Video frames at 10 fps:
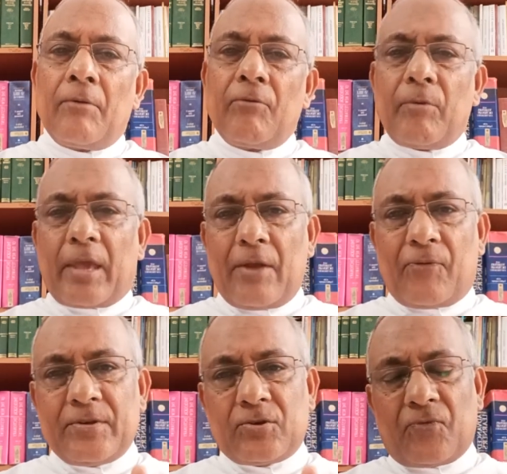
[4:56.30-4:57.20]
You can
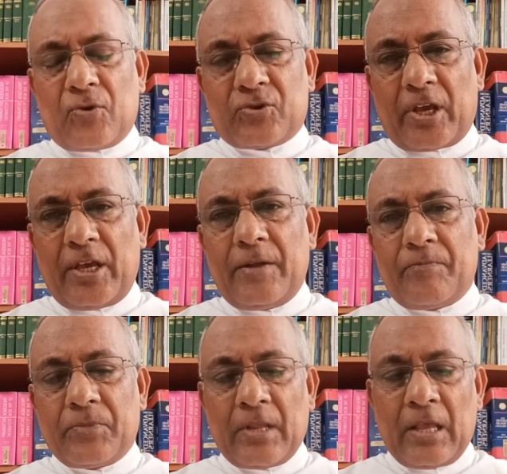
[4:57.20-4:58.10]
first of all
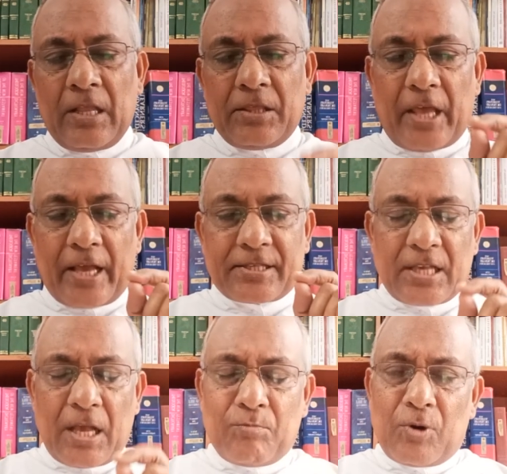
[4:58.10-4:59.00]
say the
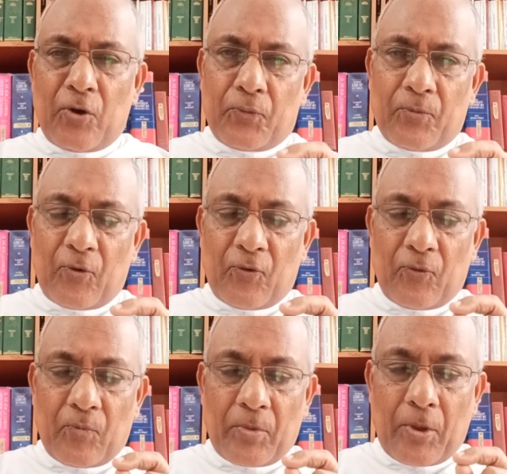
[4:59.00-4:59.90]
example of
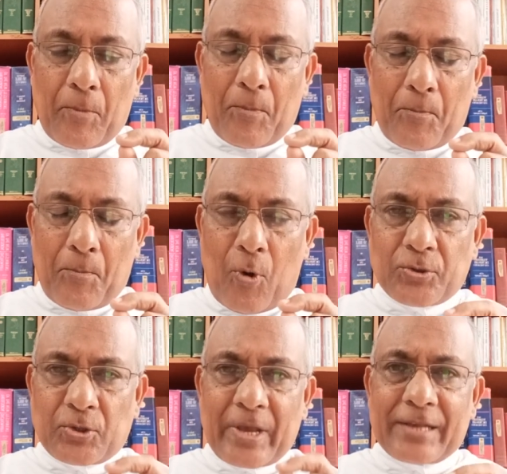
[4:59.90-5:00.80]

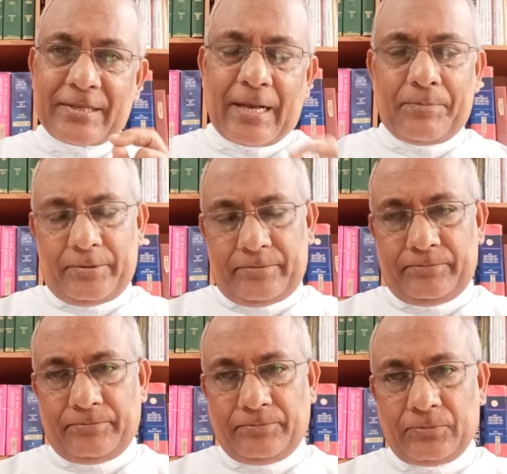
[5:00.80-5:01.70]
Moses' example
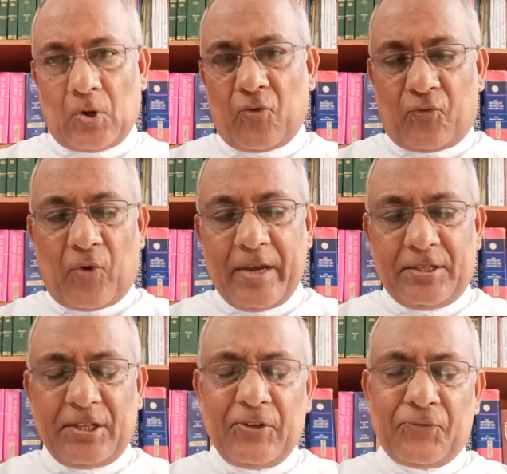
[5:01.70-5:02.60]
of
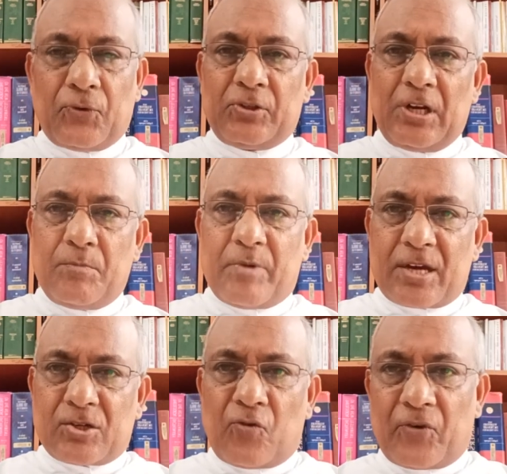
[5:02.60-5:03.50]
fighting for the
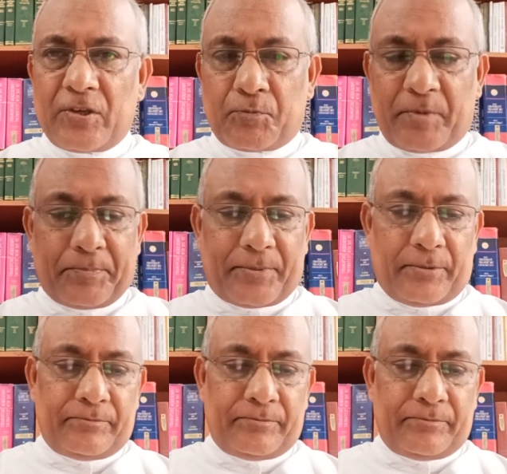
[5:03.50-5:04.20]
liberation of his people